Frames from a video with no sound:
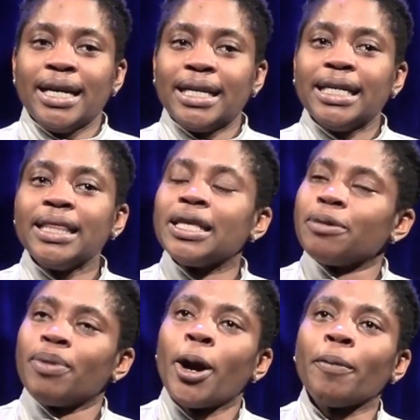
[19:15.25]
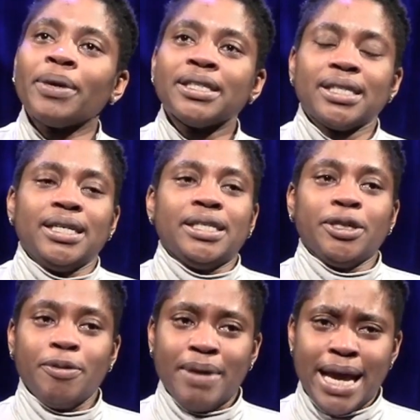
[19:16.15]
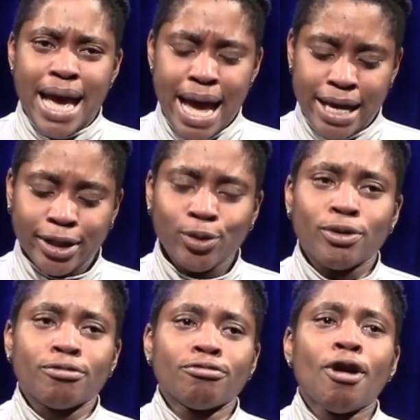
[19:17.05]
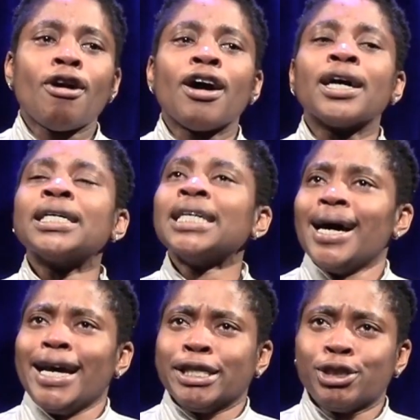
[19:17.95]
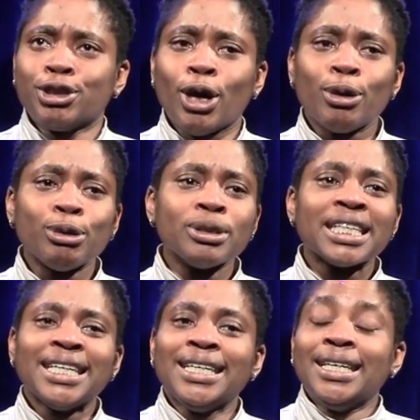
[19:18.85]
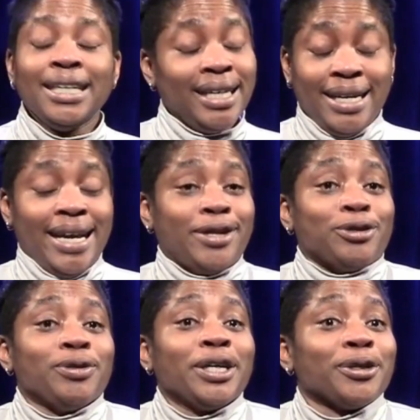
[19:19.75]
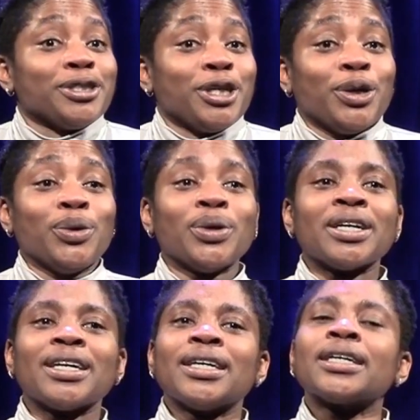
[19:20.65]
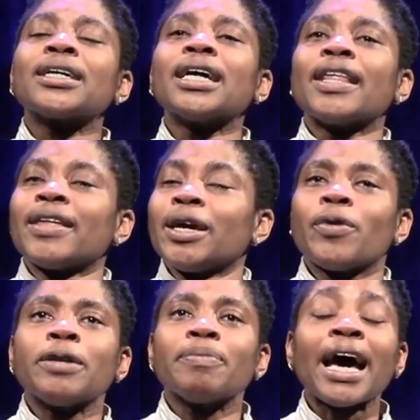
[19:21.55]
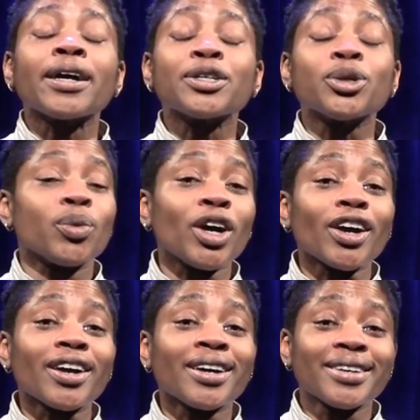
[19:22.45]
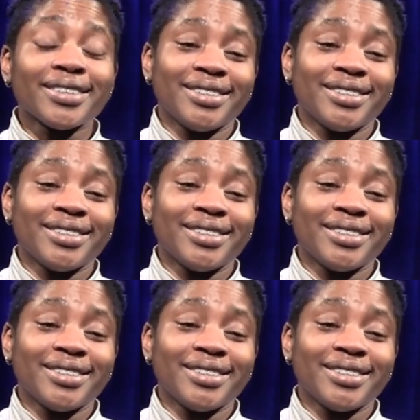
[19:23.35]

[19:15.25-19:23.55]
I cleaned the apartments until my hands were raw. I sewed. I had a drink or two, and then I went back to work.